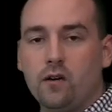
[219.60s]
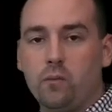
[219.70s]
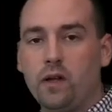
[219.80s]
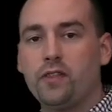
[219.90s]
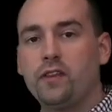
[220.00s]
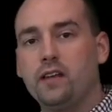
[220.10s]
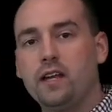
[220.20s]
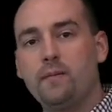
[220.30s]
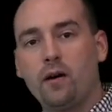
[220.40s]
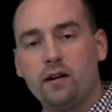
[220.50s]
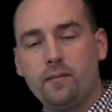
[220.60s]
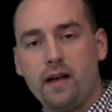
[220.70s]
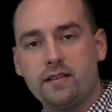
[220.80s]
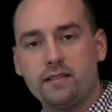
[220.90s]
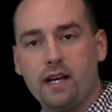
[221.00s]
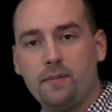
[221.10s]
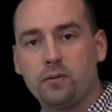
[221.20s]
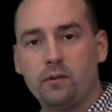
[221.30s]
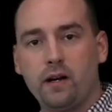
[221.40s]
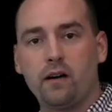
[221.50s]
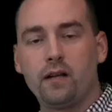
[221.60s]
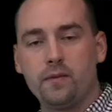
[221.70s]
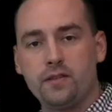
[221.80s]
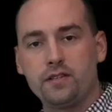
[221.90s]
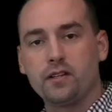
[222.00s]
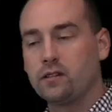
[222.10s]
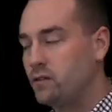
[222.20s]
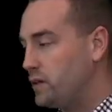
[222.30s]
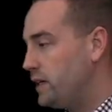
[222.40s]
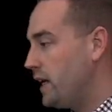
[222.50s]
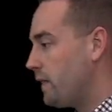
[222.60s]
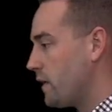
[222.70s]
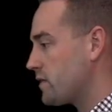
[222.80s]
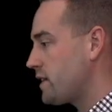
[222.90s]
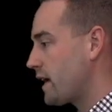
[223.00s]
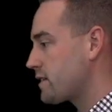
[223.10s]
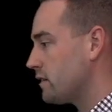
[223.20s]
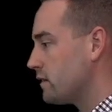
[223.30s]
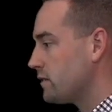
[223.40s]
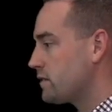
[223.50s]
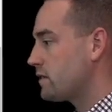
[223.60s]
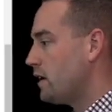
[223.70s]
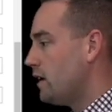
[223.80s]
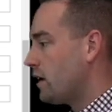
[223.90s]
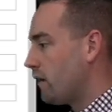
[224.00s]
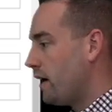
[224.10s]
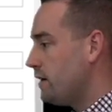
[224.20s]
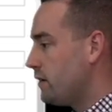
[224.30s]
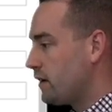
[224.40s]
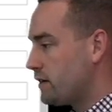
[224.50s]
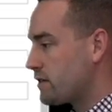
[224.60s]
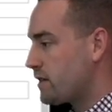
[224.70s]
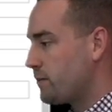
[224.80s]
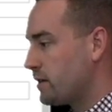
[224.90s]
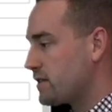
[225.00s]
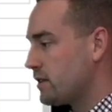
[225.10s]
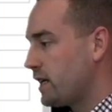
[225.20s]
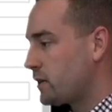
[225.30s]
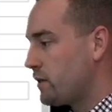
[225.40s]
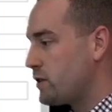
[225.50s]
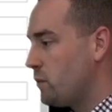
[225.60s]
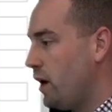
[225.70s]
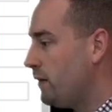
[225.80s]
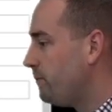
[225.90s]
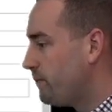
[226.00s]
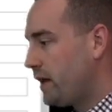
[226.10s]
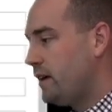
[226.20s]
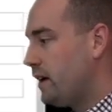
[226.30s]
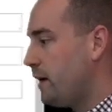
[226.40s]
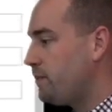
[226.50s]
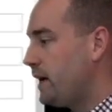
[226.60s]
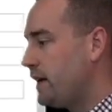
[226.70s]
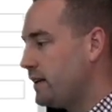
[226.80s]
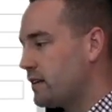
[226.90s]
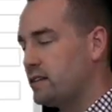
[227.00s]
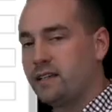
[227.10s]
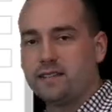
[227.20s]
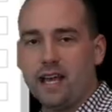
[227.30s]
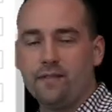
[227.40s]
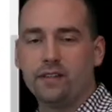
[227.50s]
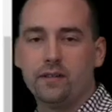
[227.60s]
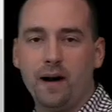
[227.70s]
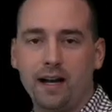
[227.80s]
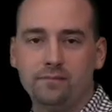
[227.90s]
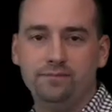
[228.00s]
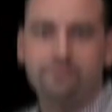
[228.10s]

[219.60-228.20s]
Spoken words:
with MRMS Doppler radar images included in those text alerts. All right, you can just simply select what you want, update it, click Save at the bottom.